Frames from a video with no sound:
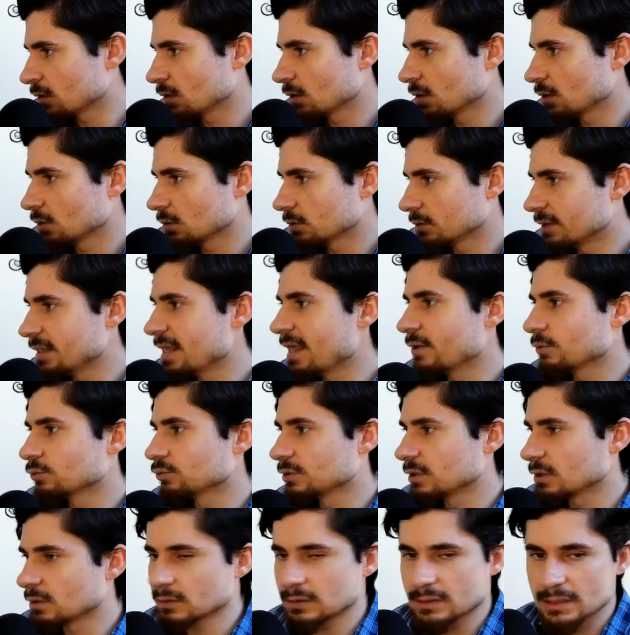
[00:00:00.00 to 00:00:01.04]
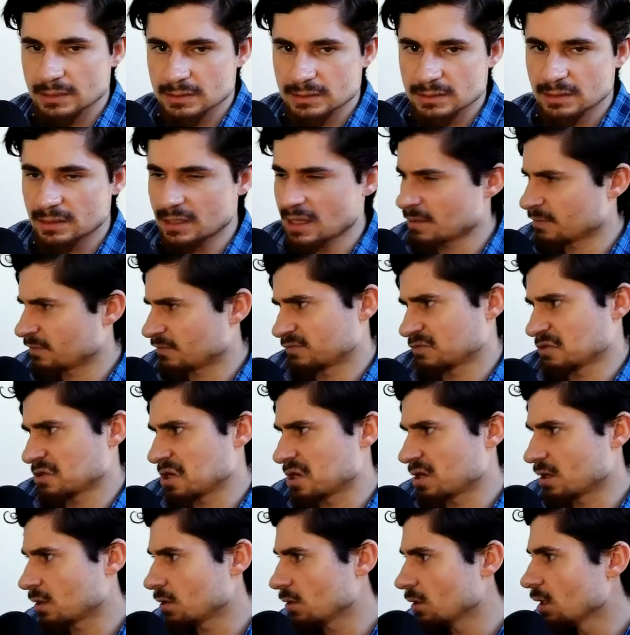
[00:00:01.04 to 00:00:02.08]
Neodin, that's the name of the
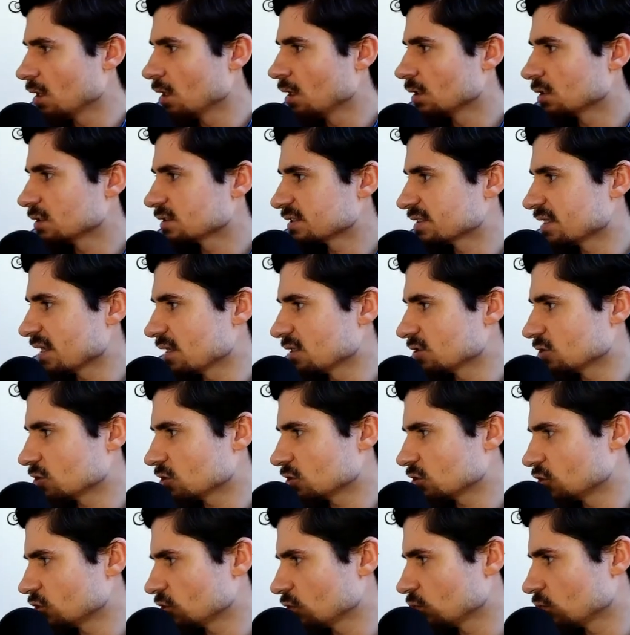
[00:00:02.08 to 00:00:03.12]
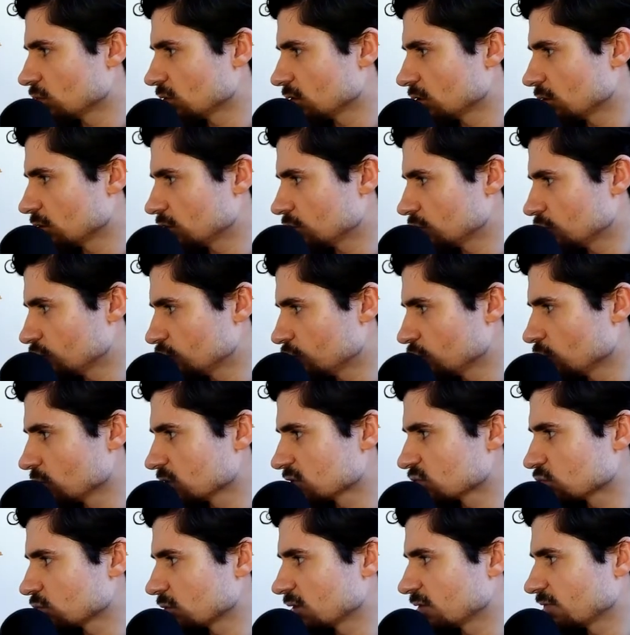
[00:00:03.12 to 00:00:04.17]
girl, says she was
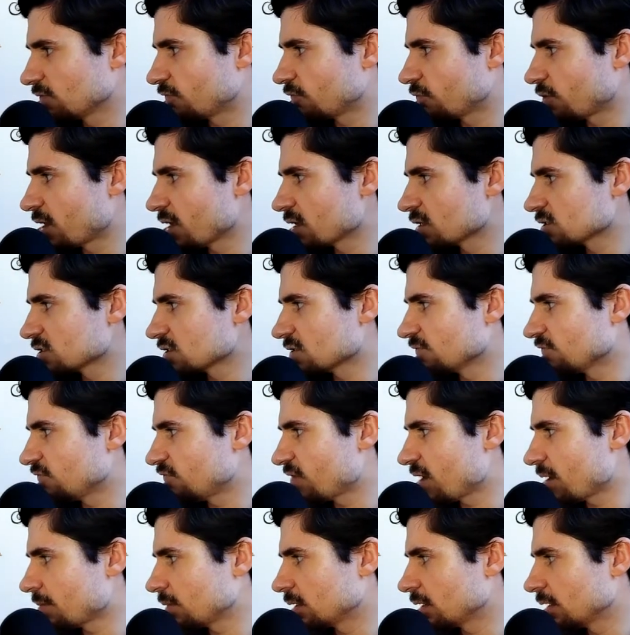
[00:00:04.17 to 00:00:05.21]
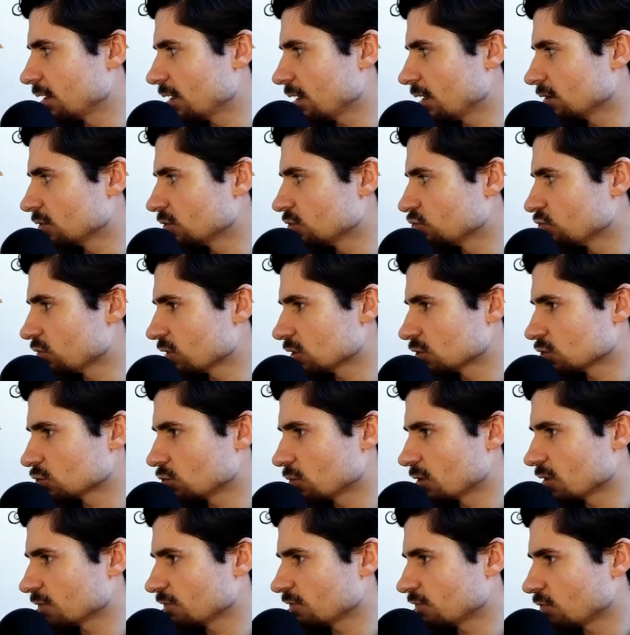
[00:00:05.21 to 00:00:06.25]
with friends and family at the restaurant
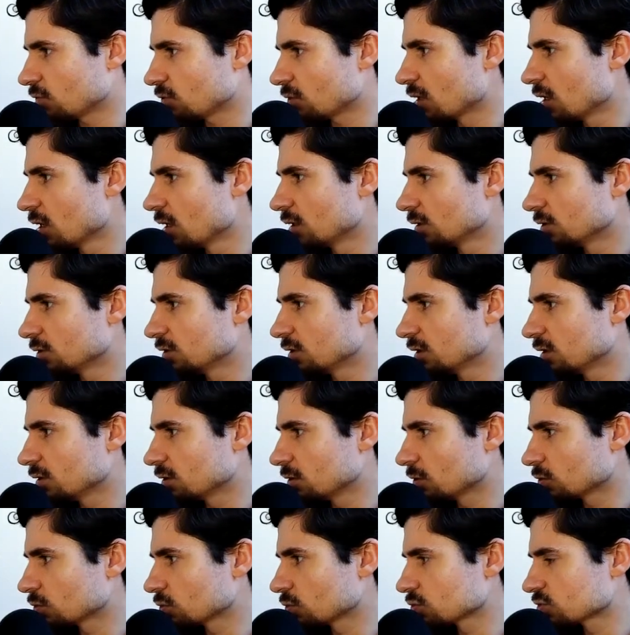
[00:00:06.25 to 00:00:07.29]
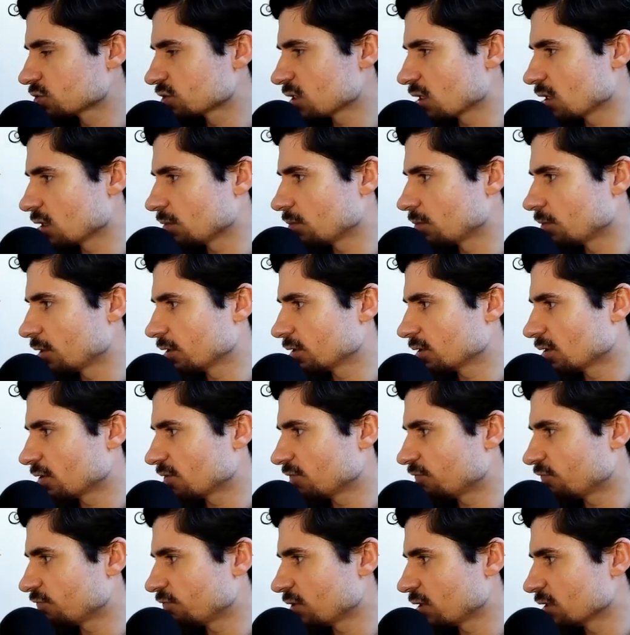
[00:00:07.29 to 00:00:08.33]
for dinner to celebrate a
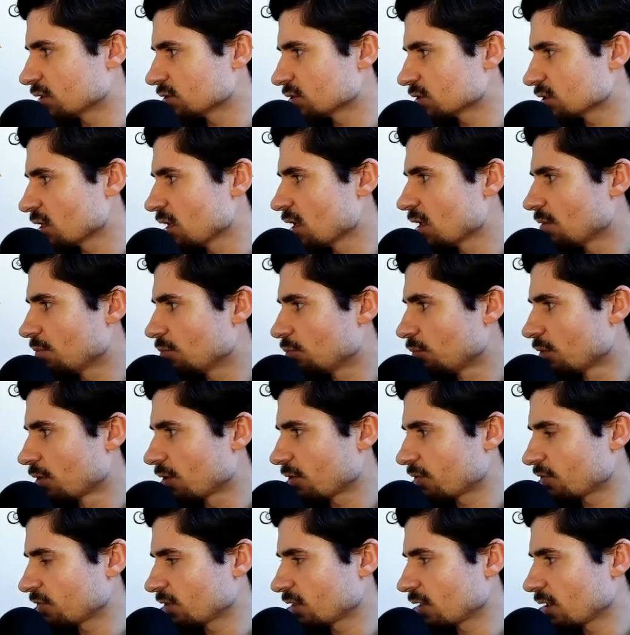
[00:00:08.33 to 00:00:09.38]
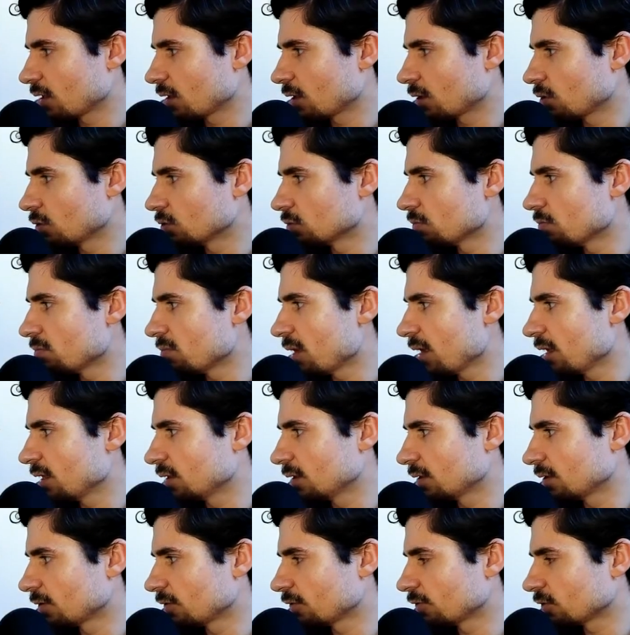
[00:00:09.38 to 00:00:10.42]
friend's birthday on May
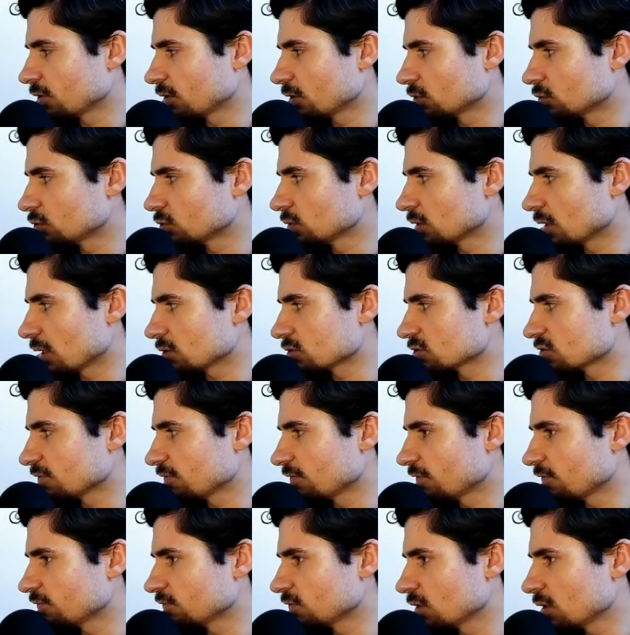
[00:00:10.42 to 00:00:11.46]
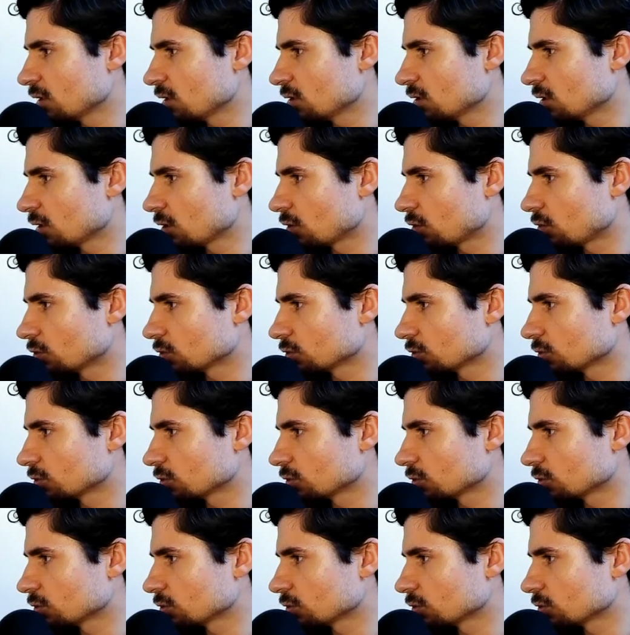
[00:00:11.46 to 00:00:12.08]
30, 2015. According